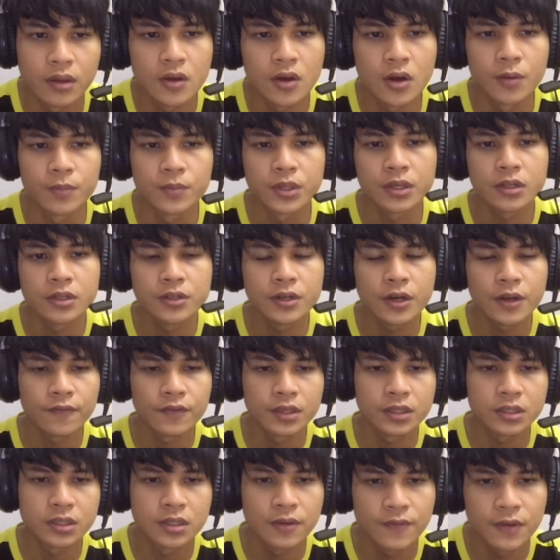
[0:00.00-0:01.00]
Optical drive
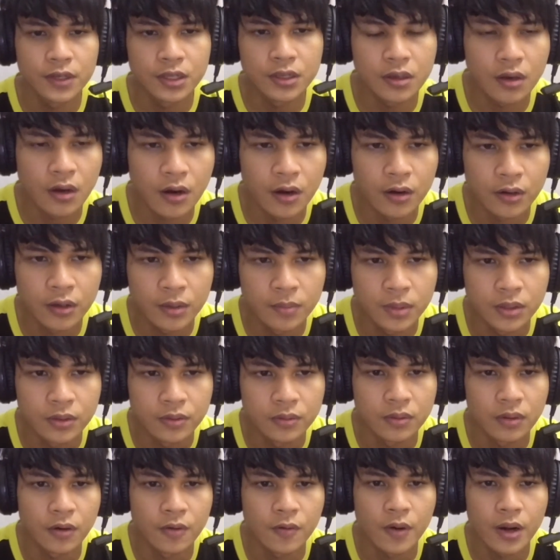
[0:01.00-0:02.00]
is DVD-RW.
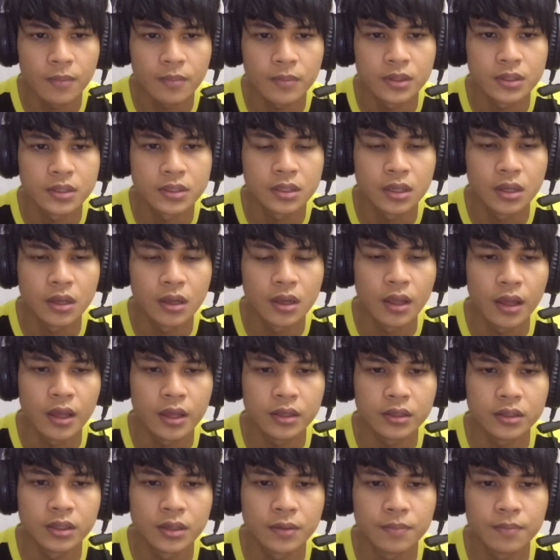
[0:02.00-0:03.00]
RAM is
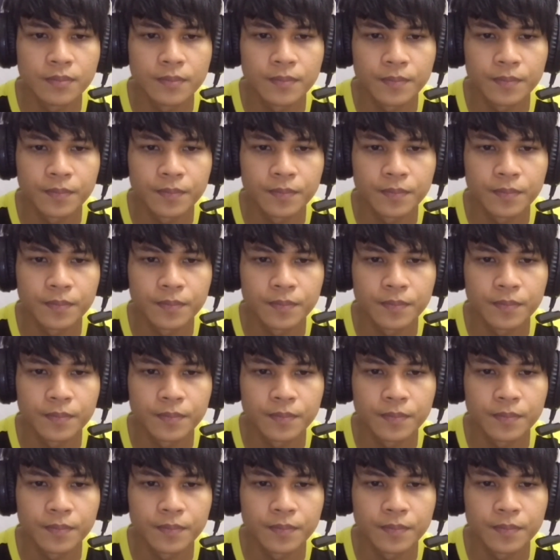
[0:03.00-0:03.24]
8GB,